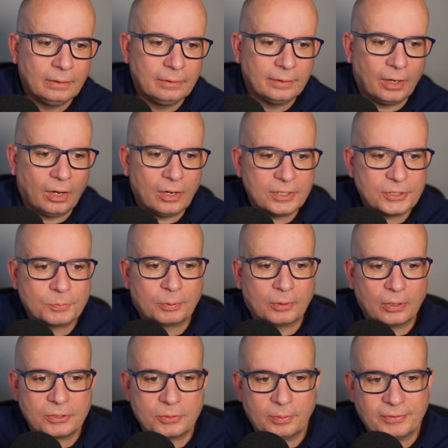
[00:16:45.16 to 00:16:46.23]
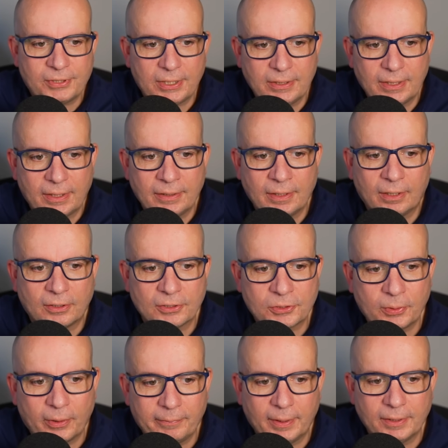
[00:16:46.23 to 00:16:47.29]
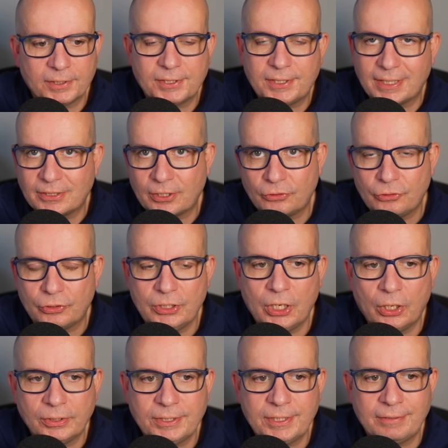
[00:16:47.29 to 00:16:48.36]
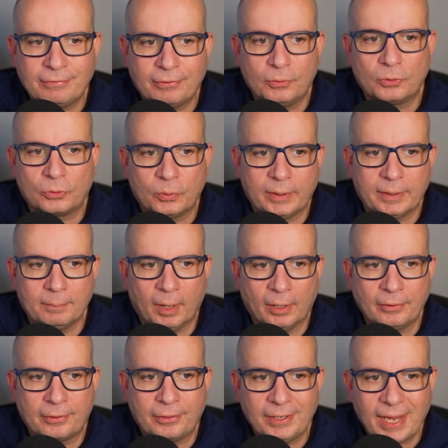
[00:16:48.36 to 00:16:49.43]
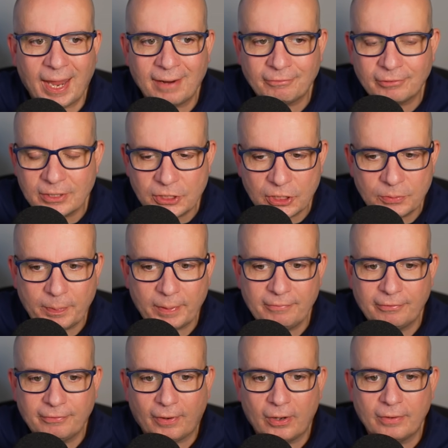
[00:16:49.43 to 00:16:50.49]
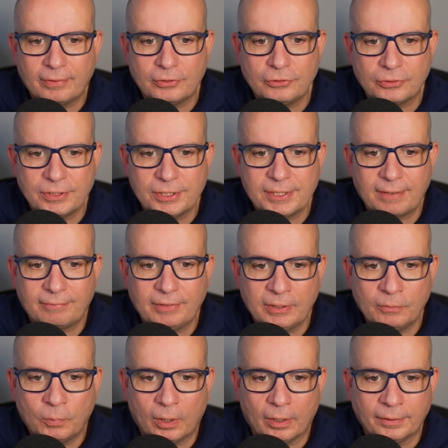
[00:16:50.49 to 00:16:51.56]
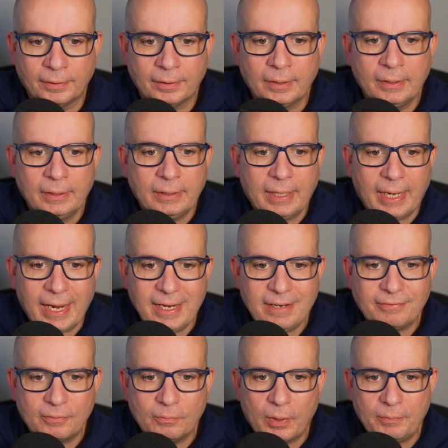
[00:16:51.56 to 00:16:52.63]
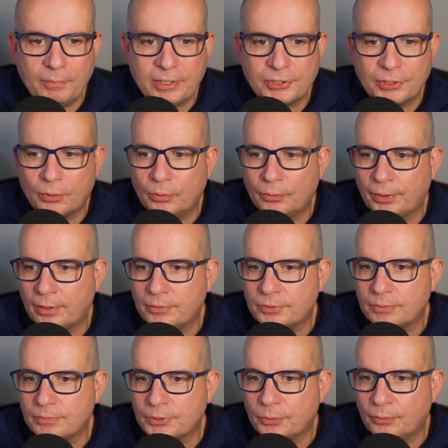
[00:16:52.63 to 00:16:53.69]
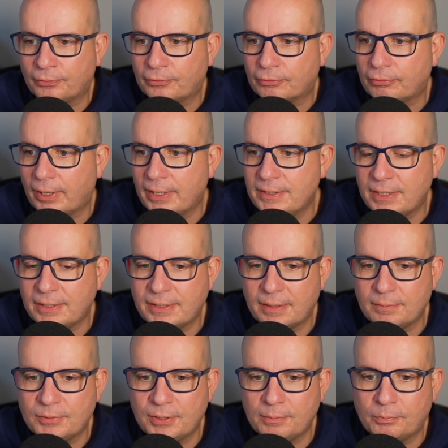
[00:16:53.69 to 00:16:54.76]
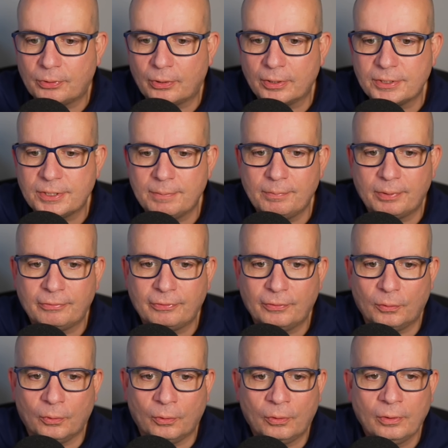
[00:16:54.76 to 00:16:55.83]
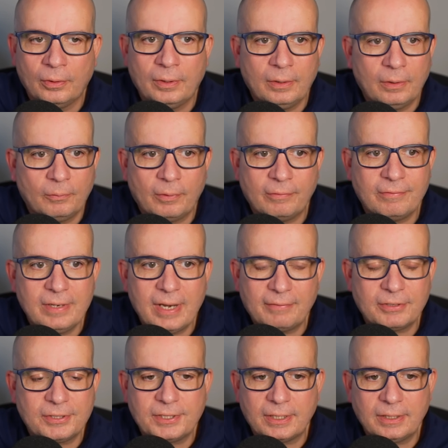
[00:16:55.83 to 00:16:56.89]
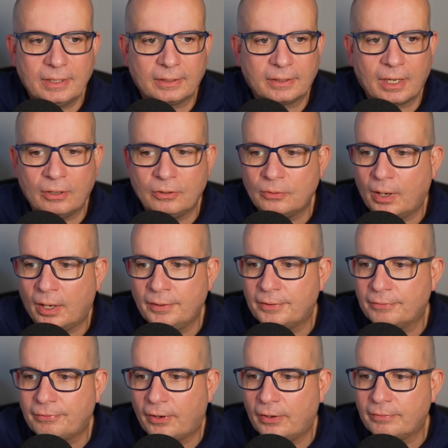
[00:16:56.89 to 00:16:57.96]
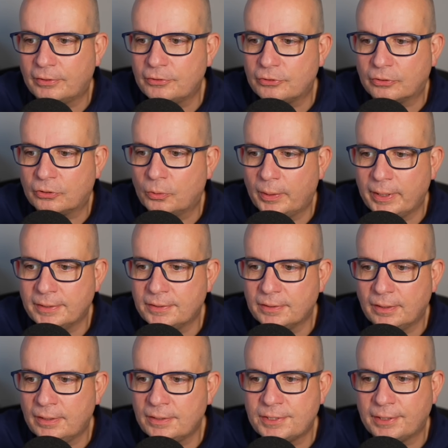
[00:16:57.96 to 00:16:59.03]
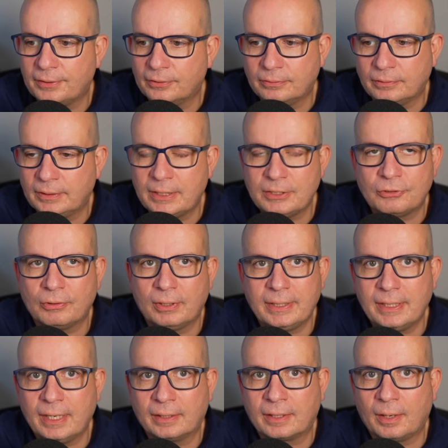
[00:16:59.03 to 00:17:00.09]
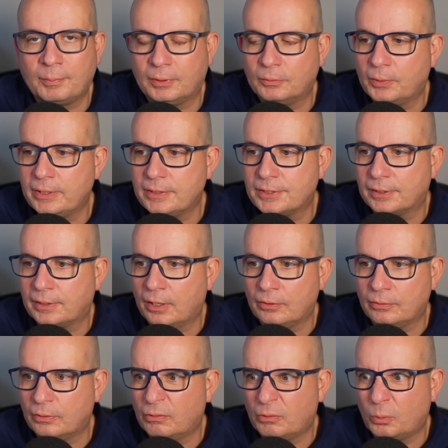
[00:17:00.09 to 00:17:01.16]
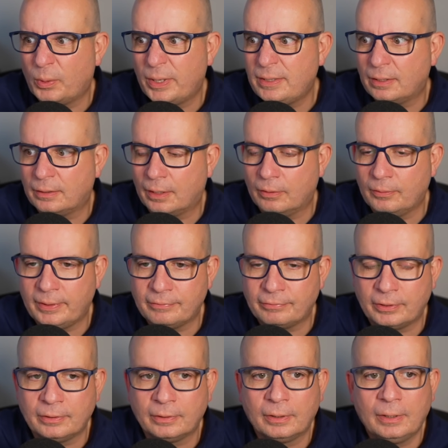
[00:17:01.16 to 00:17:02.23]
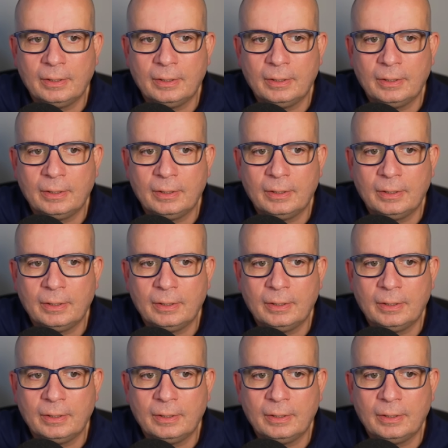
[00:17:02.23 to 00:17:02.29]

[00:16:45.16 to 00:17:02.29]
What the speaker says: The highest price we've seen it in the last 12 months, 694 quid a month. The average has been 571. Even when we saw those sort of crazy dips in pricing before, we've never seen it go under 500 quid until literally a couple of weeks ago or a week ago even.